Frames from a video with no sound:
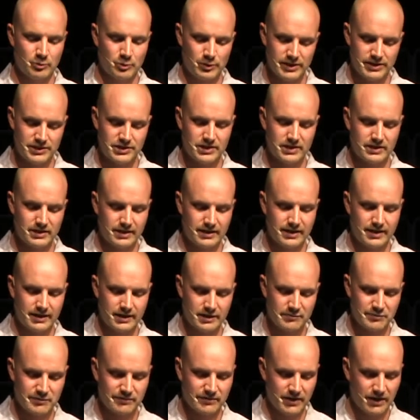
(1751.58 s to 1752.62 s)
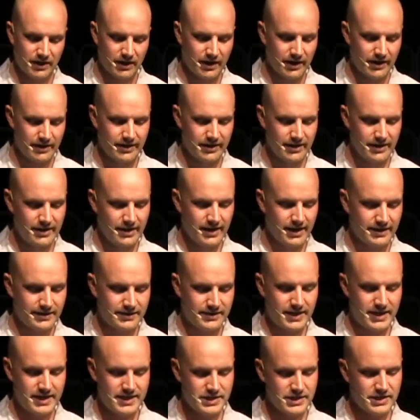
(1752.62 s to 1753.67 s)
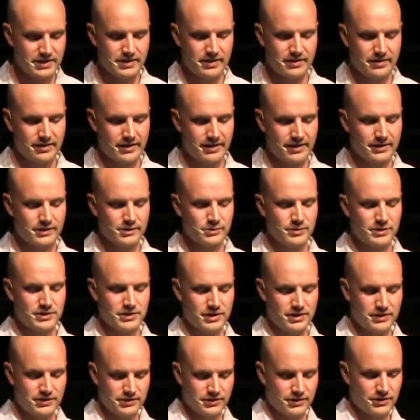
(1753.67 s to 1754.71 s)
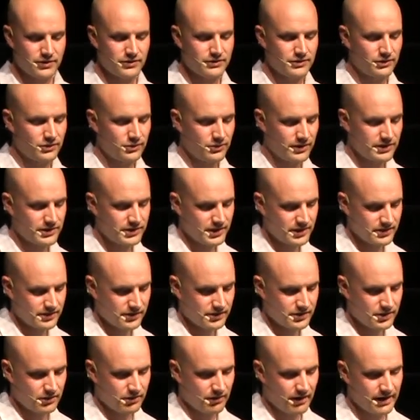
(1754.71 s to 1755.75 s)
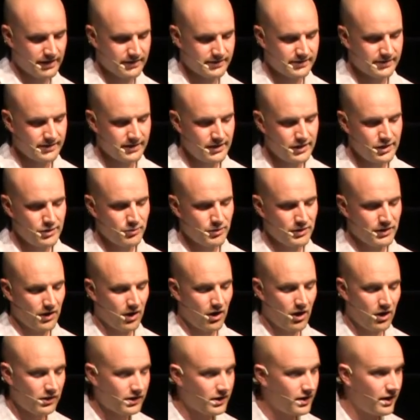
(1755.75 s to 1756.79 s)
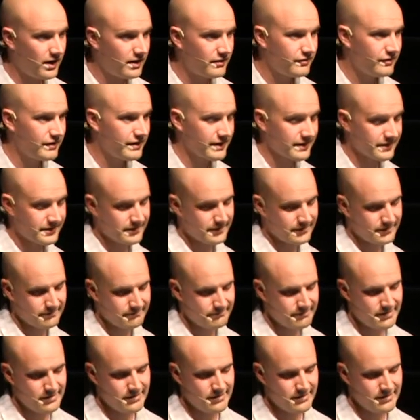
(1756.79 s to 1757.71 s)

preaching the kingdom of God and teaching the things which concern the Lord Jesus Christ with all confidence,